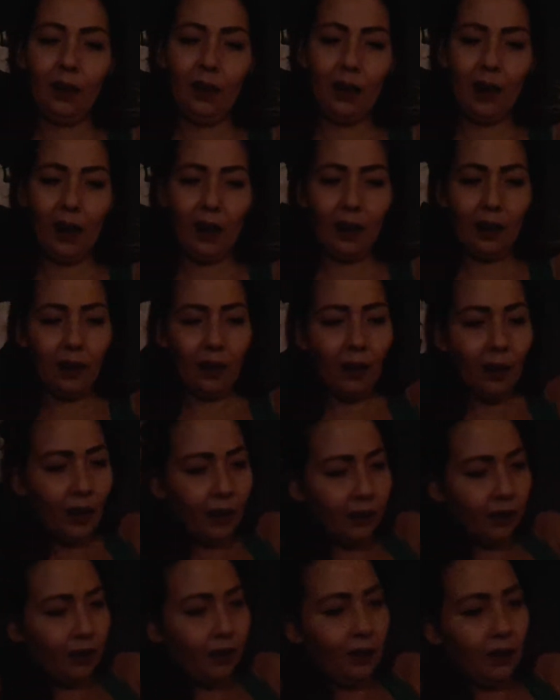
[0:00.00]
Yeah,
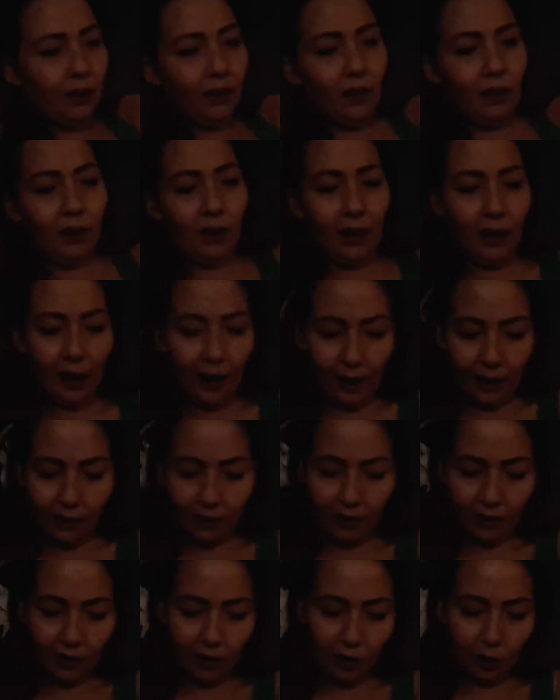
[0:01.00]
I think the
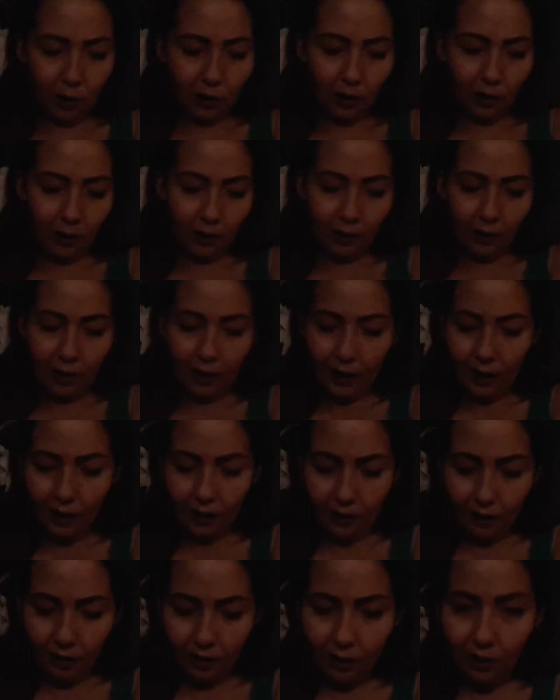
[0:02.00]
lighting is
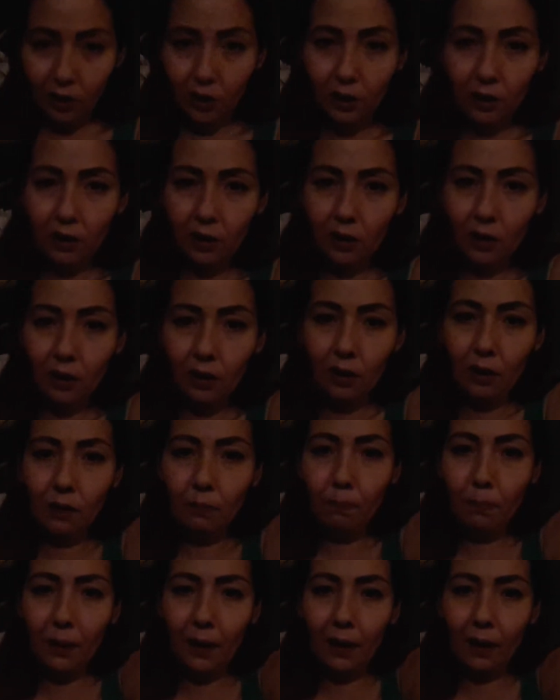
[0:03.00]
a
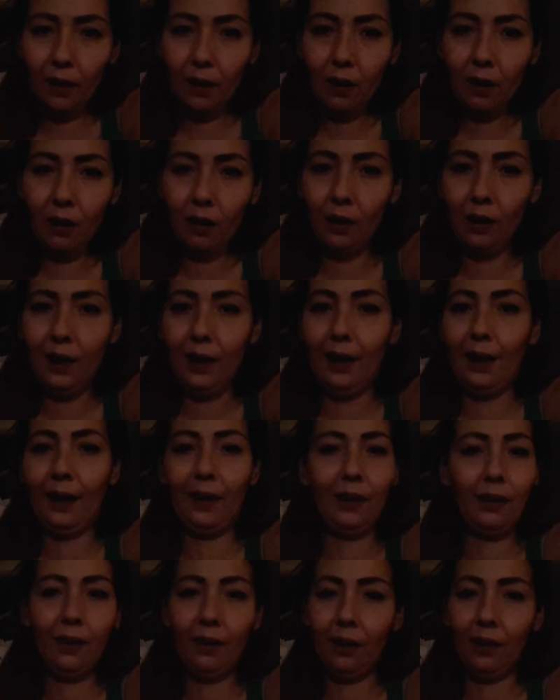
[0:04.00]
bad
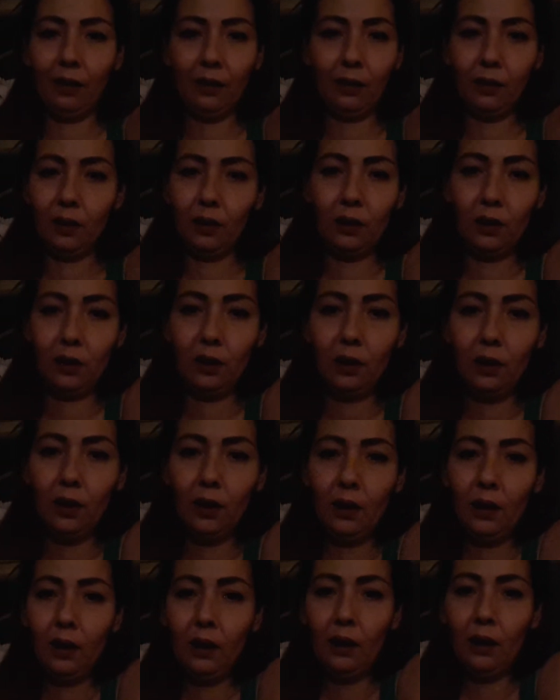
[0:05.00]
light.
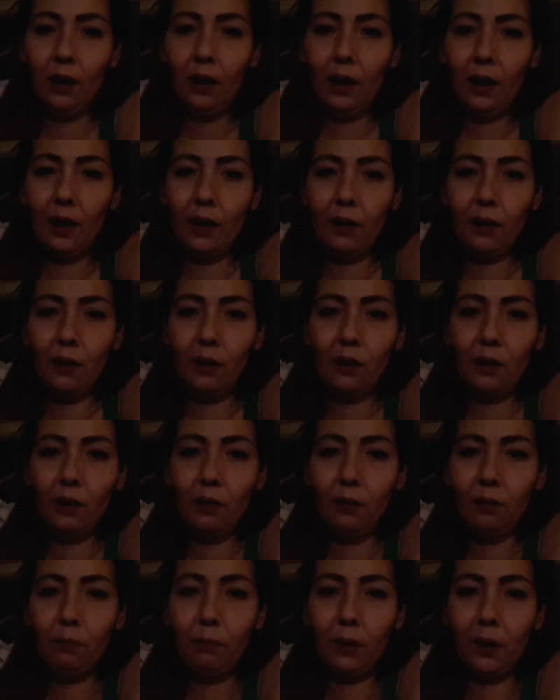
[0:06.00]
I don't
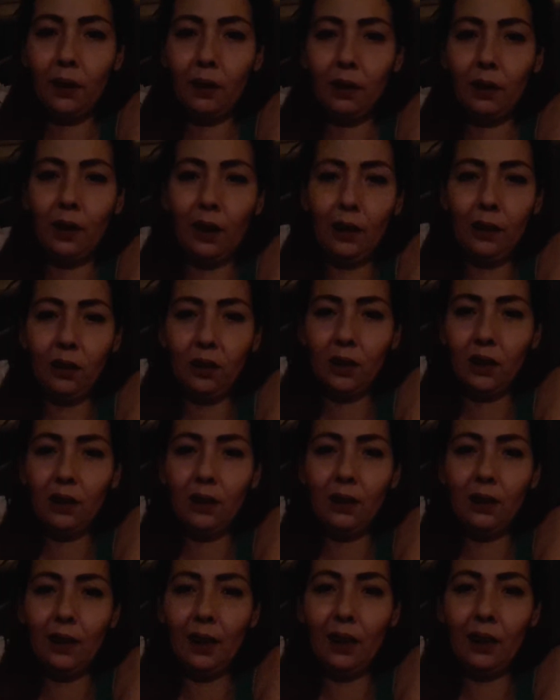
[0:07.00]
know, but can you
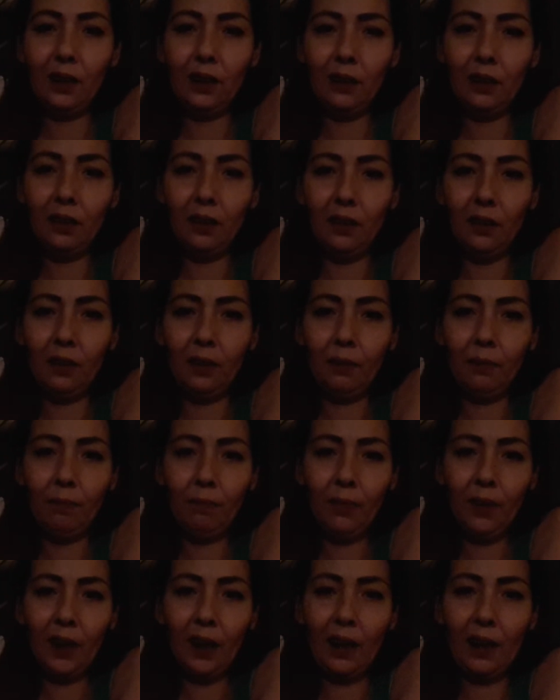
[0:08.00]
see there's a,
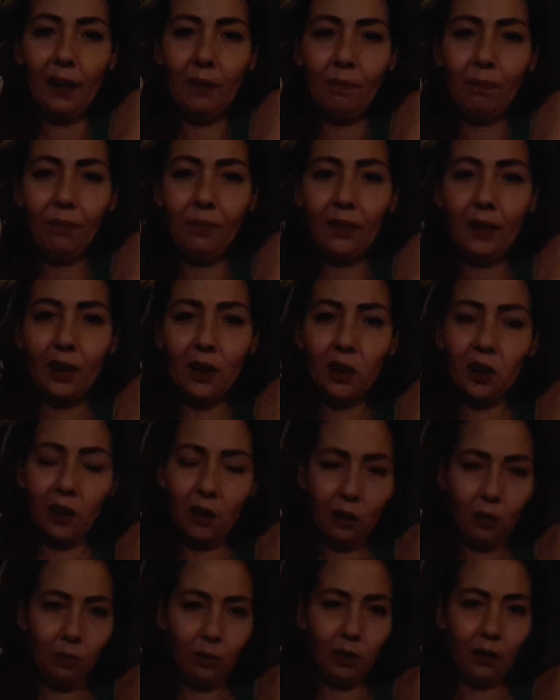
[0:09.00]
yeah.
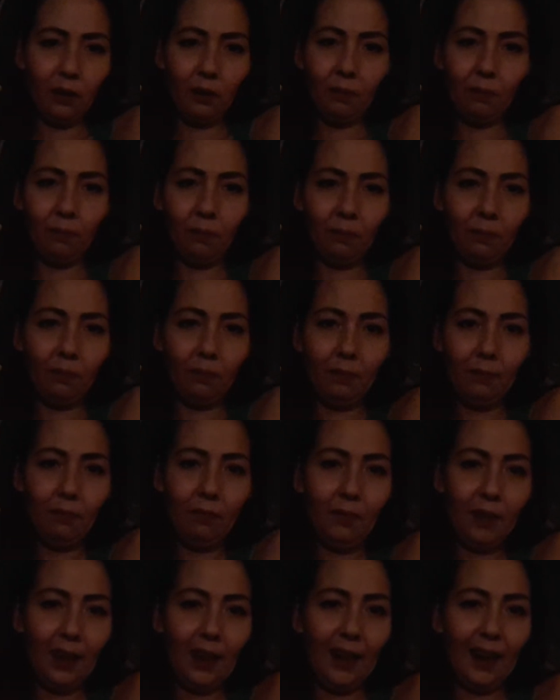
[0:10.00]
So
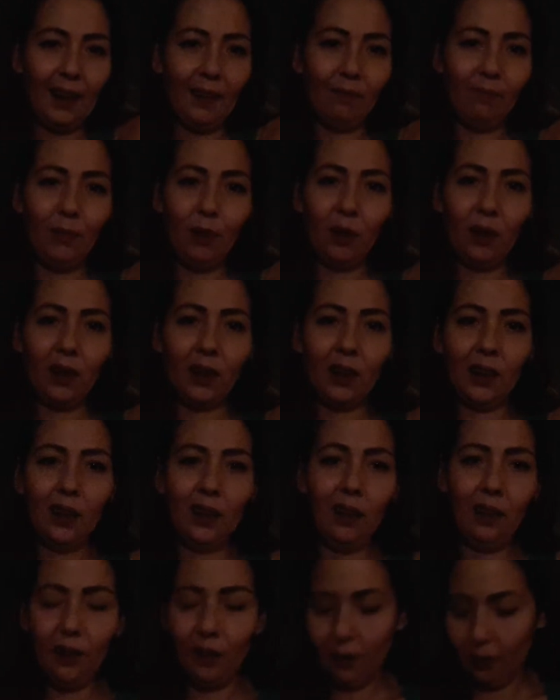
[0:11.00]
yeah, you can
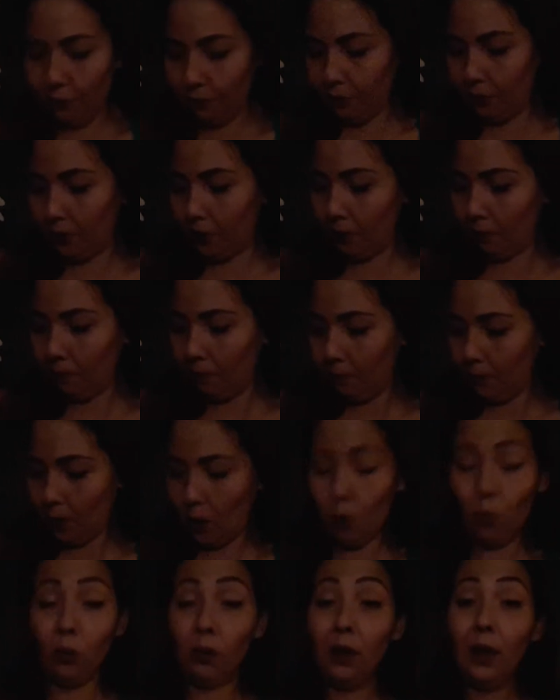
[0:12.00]
see a lot of
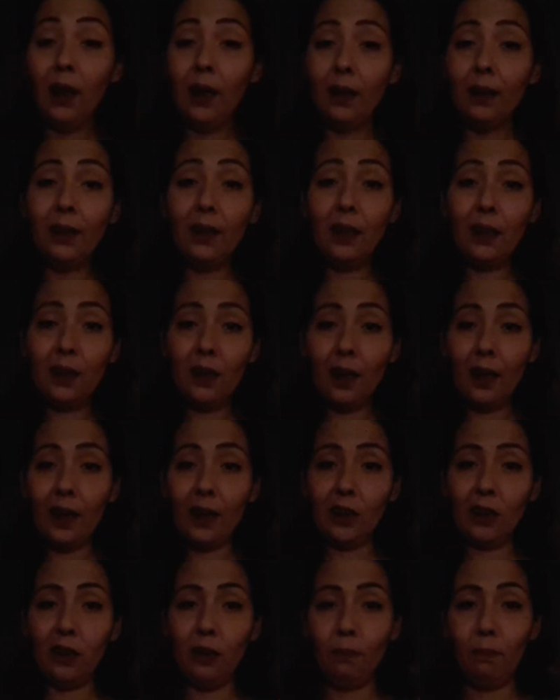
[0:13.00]
oh, these are
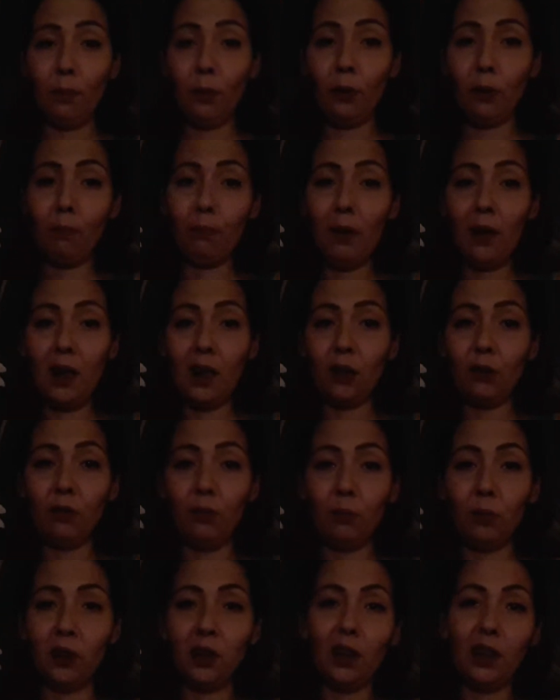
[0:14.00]
actually burn marks
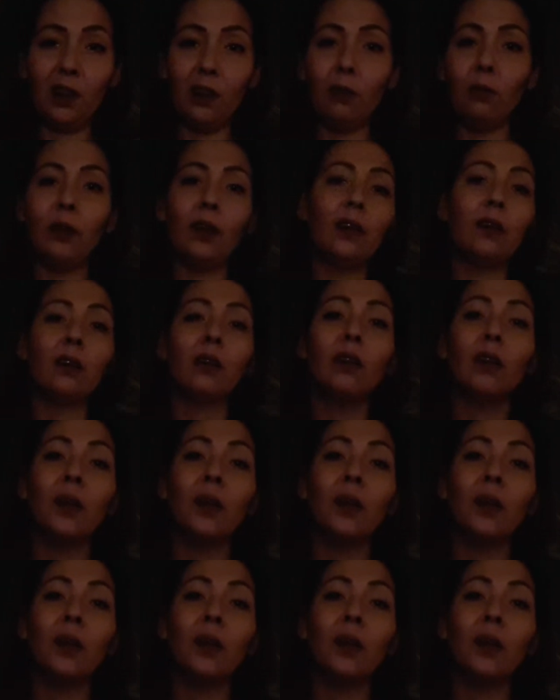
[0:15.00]
from cigarette.